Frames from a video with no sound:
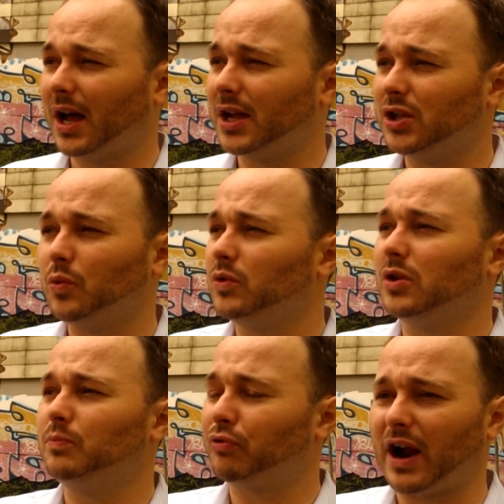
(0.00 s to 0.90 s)

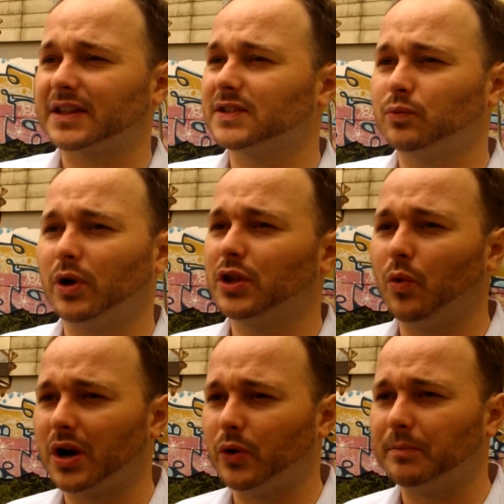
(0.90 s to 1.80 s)
you practice what you
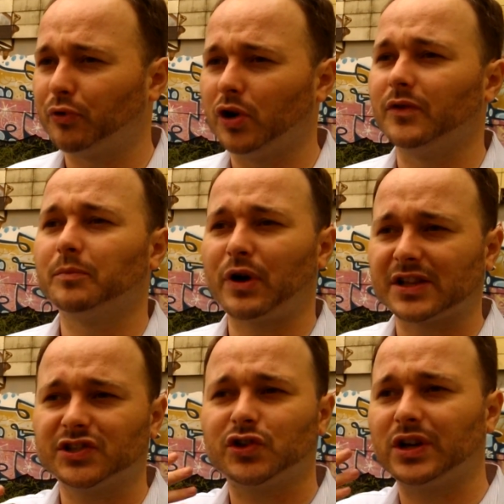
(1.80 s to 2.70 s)
want to improve, you
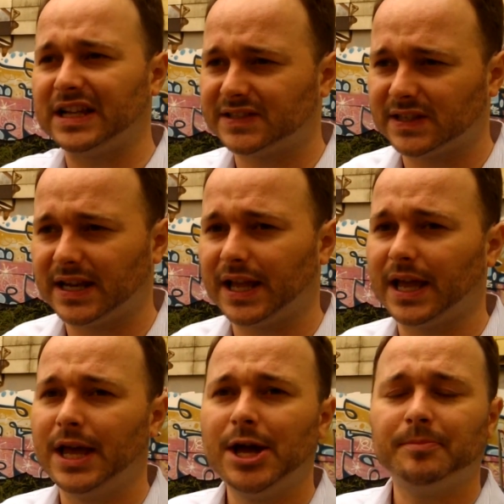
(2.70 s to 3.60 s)
practice your listening
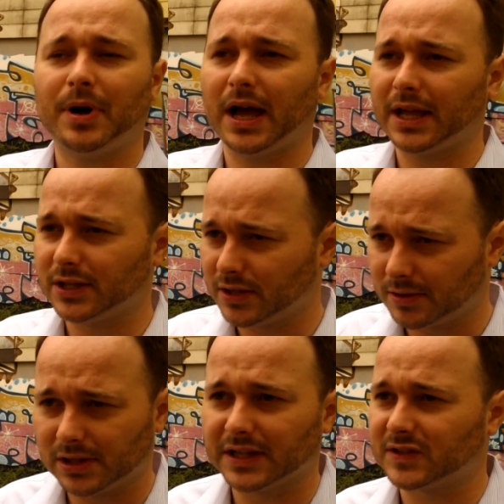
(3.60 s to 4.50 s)
by
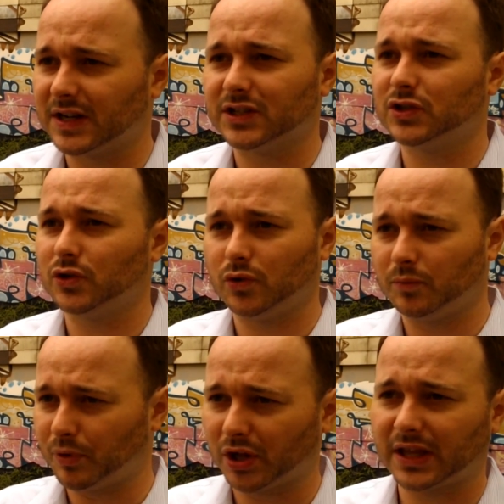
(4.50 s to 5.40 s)
listening to
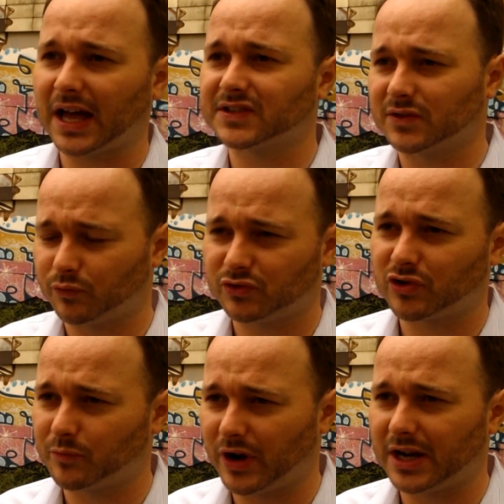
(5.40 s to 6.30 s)
podcasts and
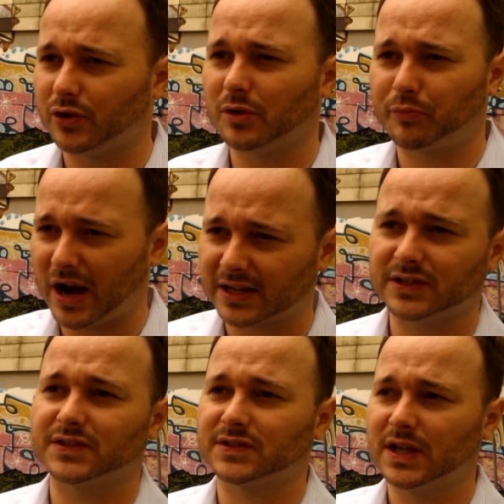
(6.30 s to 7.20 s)
stream radio. You
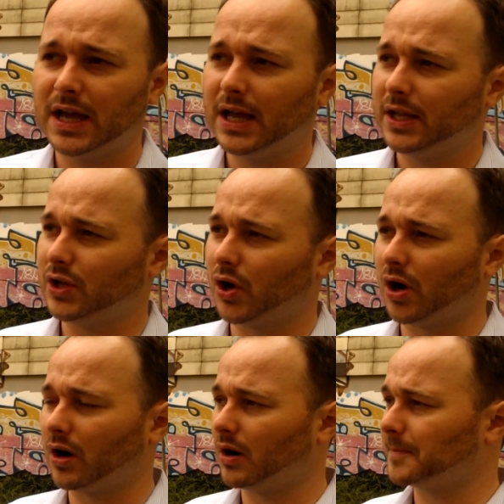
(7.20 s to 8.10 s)
practice
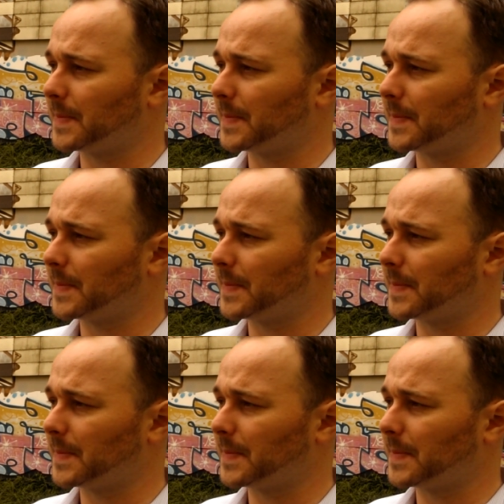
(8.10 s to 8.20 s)
your